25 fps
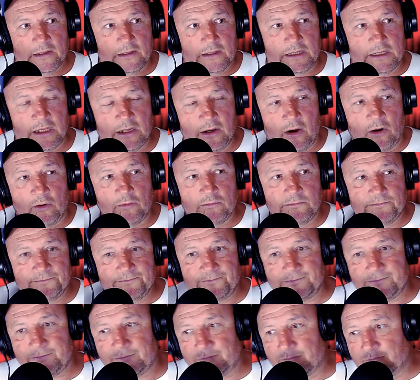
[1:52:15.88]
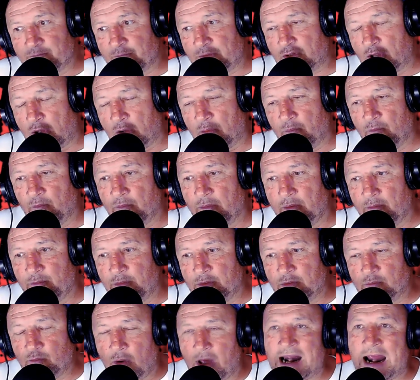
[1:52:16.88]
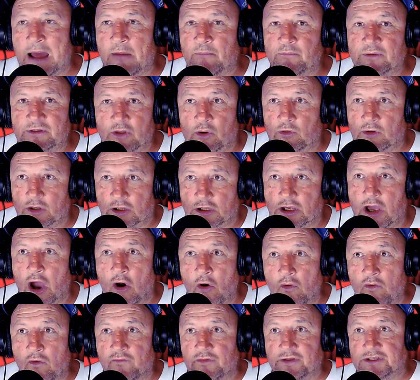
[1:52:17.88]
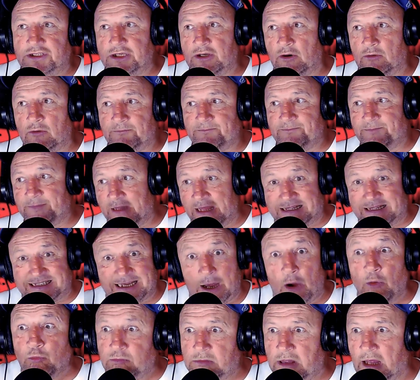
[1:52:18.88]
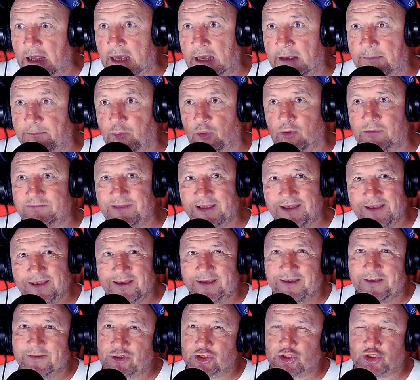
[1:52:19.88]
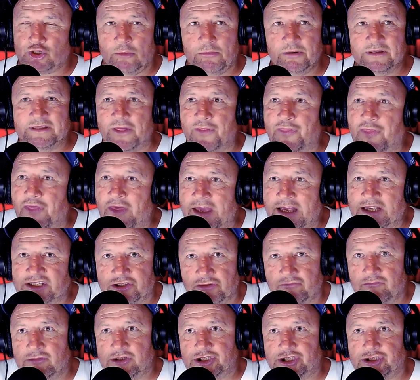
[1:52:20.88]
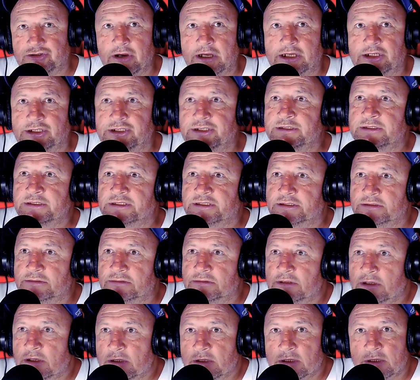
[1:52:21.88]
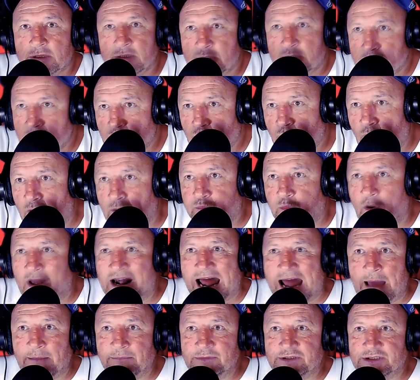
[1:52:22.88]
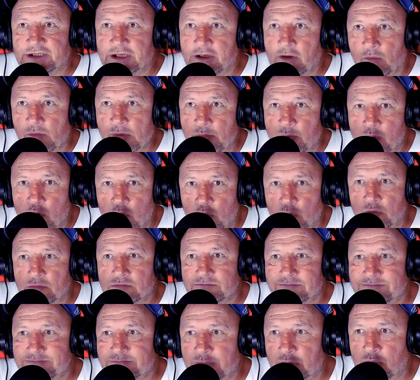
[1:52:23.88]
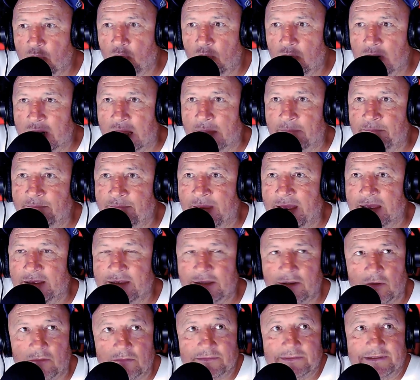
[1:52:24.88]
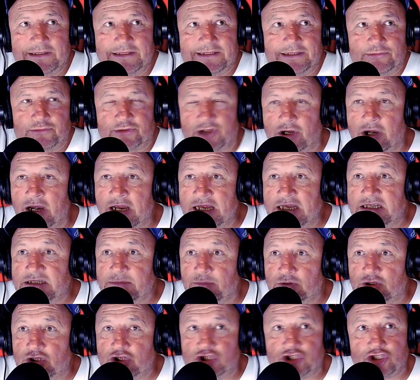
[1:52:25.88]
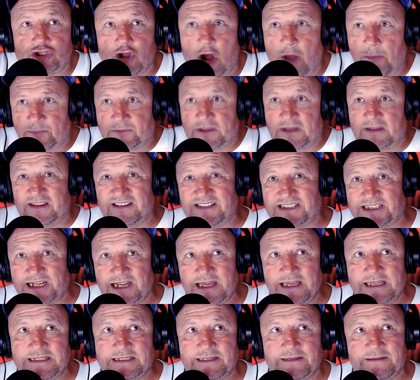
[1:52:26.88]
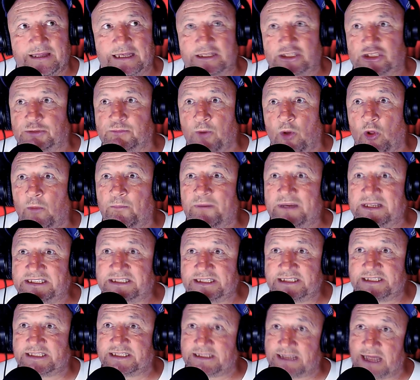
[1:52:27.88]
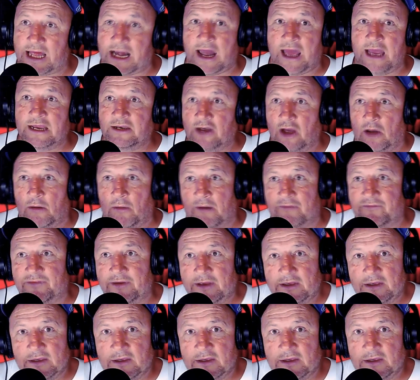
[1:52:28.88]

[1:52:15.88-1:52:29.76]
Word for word: you know, with, what happened with all the is, you know, it's out there, but some of the things and restrictions and what what yeah. happens, you know, we were all it all at you know, it's crazy, but they stopped and they tried to like small businesses that I know of